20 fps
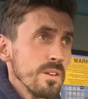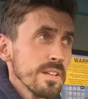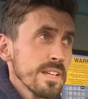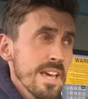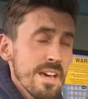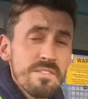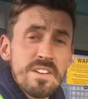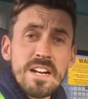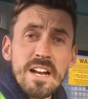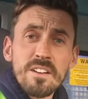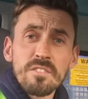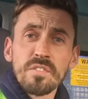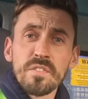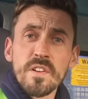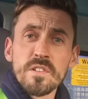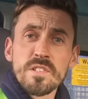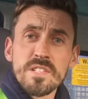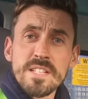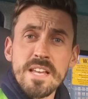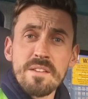Kevin
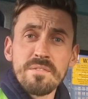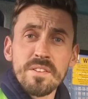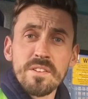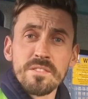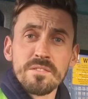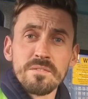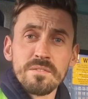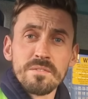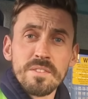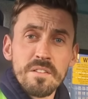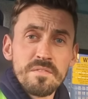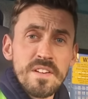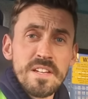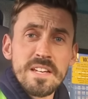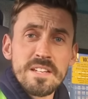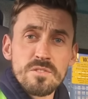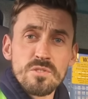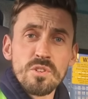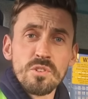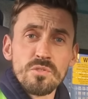Ashford 7, I
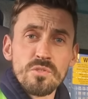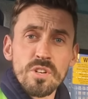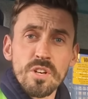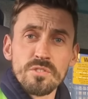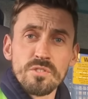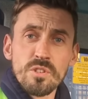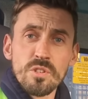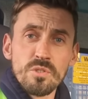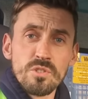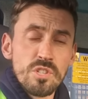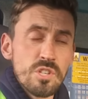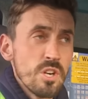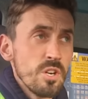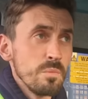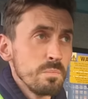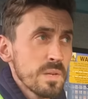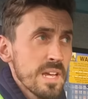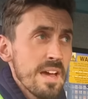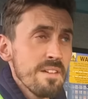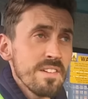think it's under on
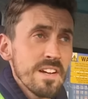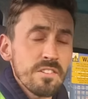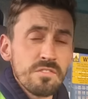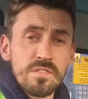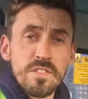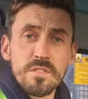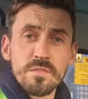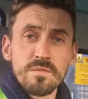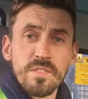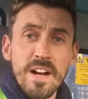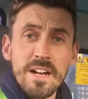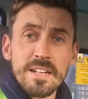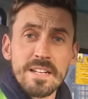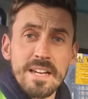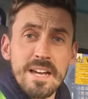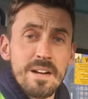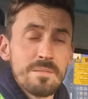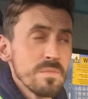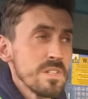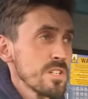YouTube. Kev Ashford
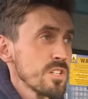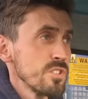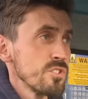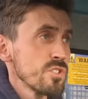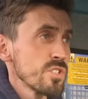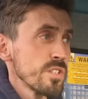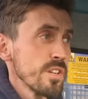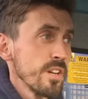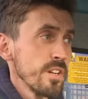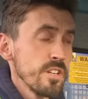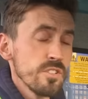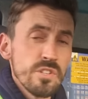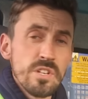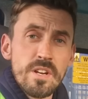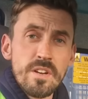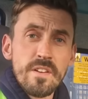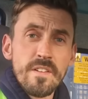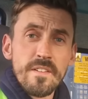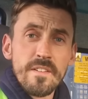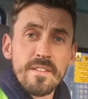VanCam, you can search.
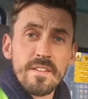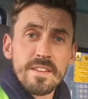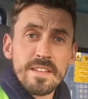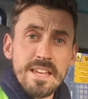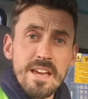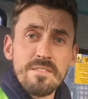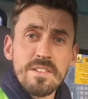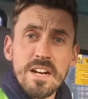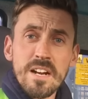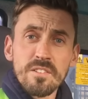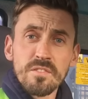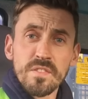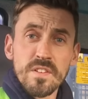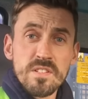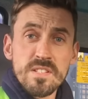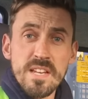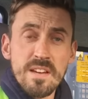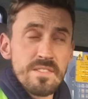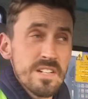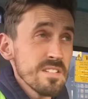Kevin
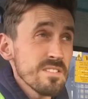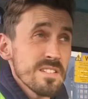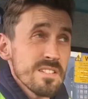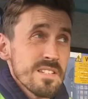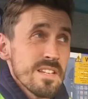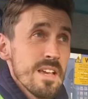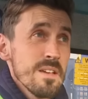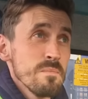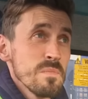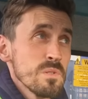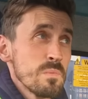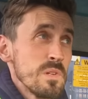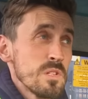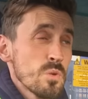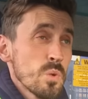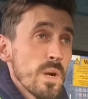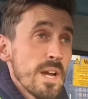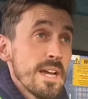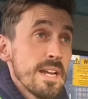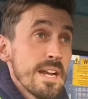Ashford 7, it's the same as my
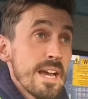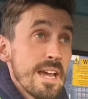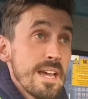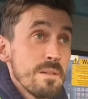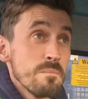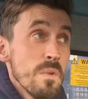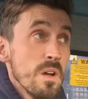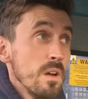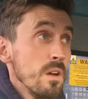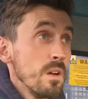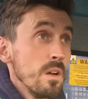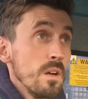Twitter name.